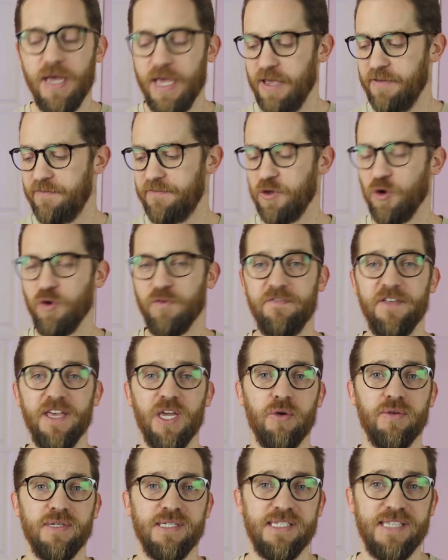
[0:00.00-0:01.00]
if your
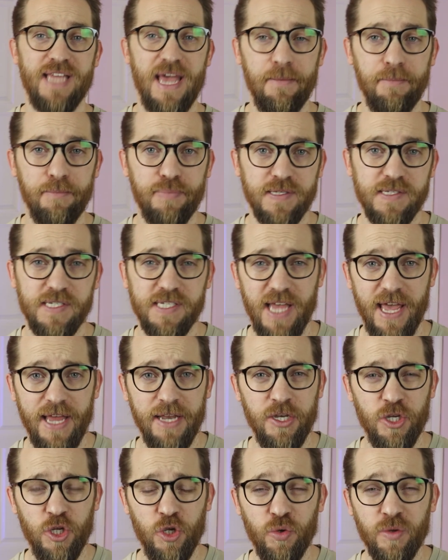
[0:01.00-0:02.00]
figure is
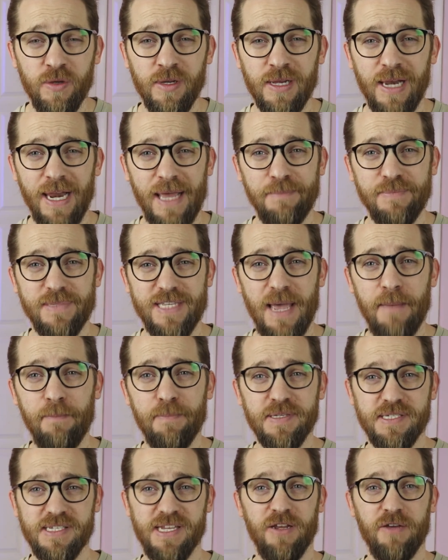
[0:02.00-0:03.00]
10%, you can claim
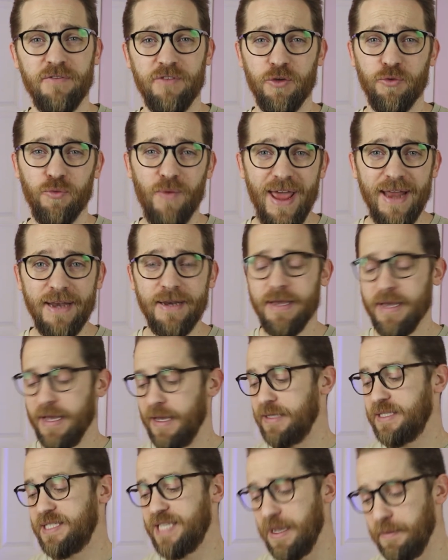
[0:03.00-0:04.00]
10% of your rent,
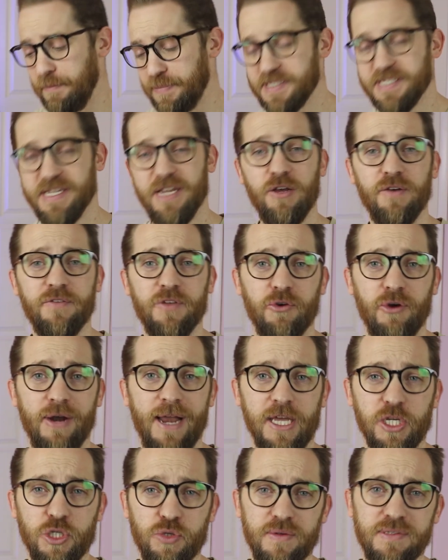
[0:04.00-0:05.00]
10% of your
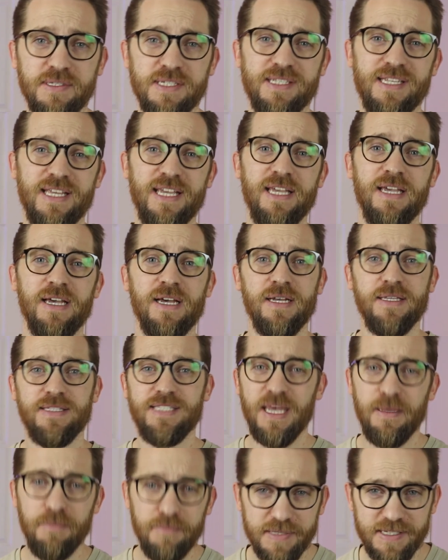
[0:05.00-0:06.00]
electricity,
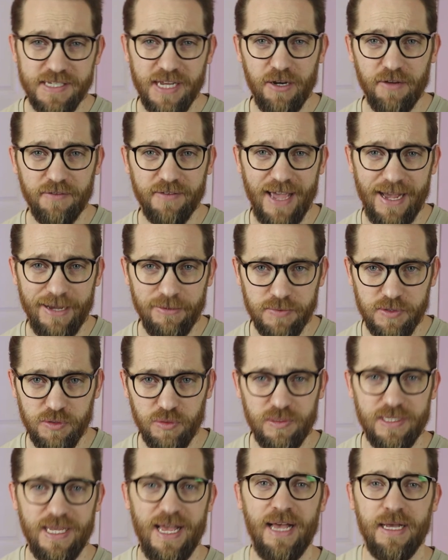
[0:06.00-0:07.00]
10% of
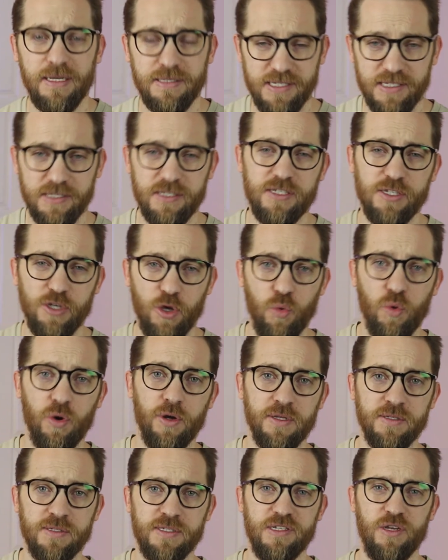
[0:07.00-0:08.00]
council tax, and so
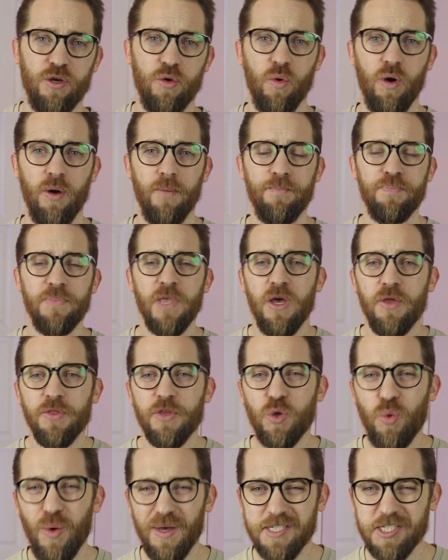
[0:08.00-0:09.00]
on and so on.
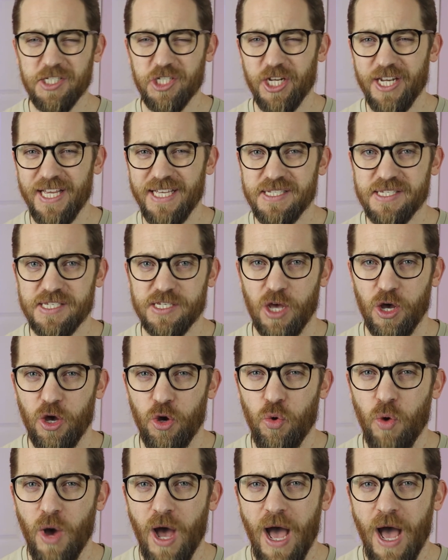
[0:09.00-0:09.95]
The question is though,